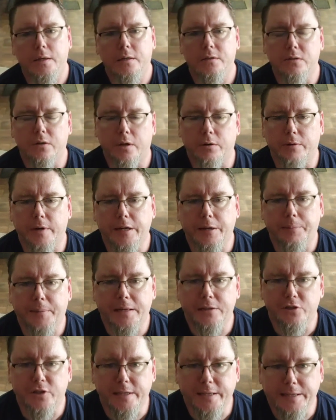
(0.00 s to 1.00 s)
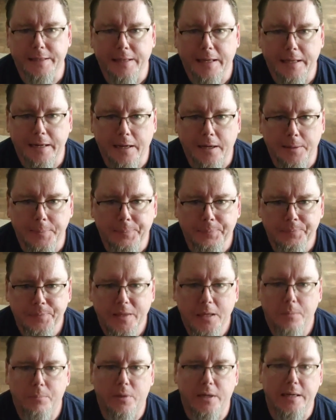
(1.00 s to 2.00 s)
So I recommend checking that out.
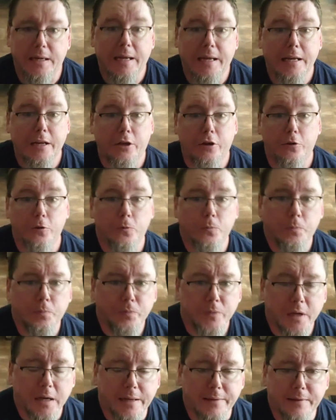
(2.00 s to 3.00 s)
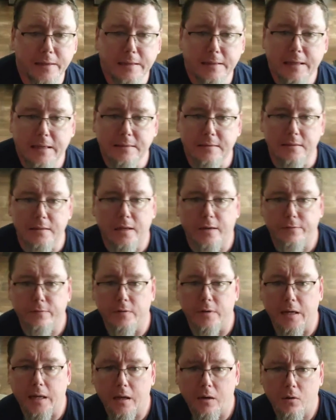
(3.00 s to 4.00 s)
But anywho, I think that's enough
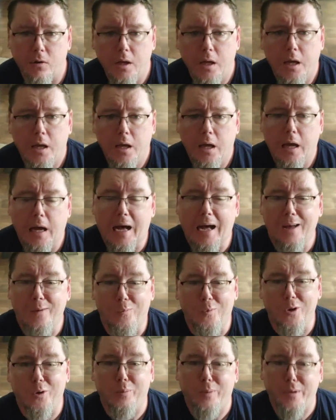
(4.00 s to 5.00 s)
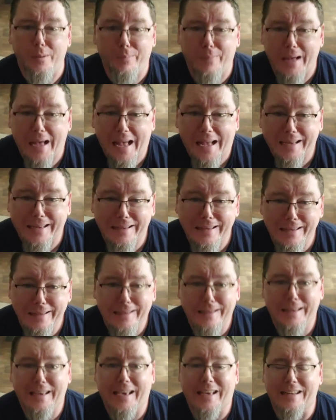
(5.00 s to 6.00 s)
for now. I will be back
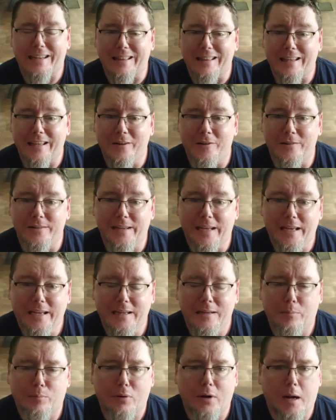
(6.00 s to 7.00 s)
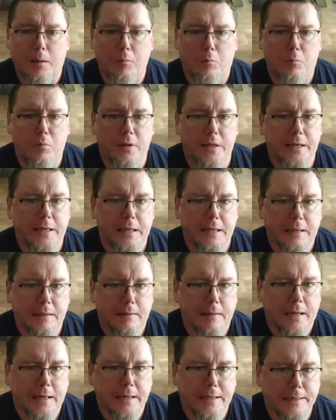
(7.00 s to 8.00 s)
at a later date,
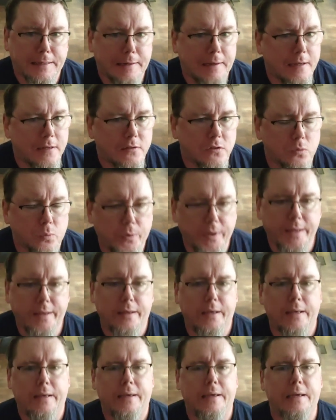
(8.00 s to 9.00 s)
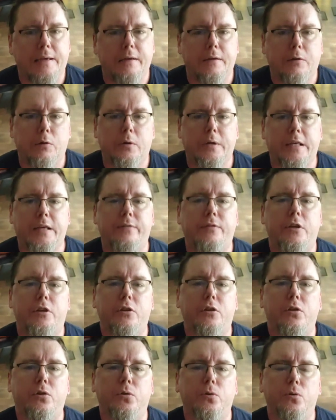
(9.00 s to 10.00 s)
probably like next week,
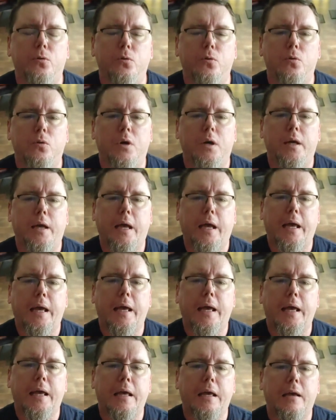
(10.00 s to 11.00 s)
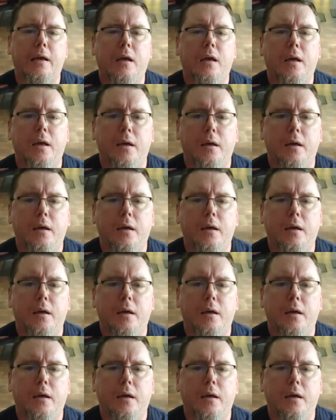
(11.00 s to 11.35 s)
giving you a